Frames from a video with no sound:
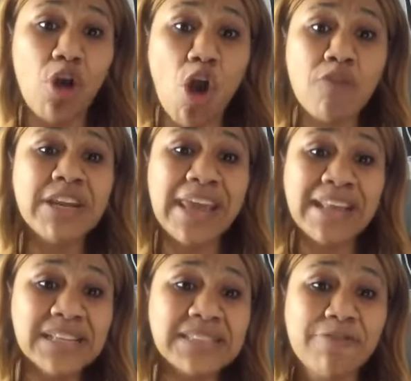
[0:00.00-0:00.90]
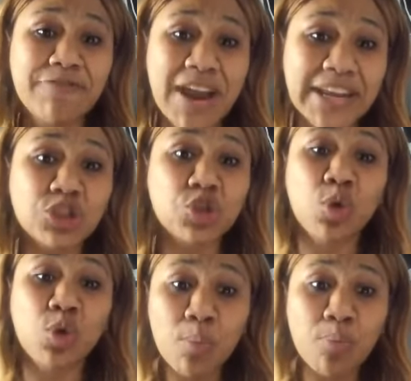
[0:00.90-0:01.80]
already existing
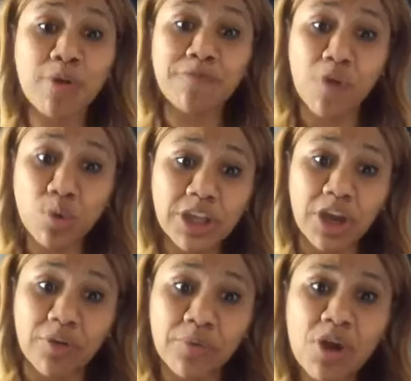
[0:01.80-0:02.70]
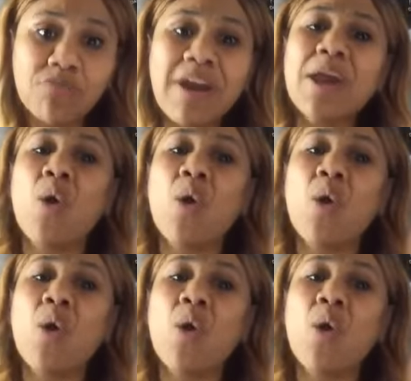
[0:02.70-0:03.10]
financial portfolio, right?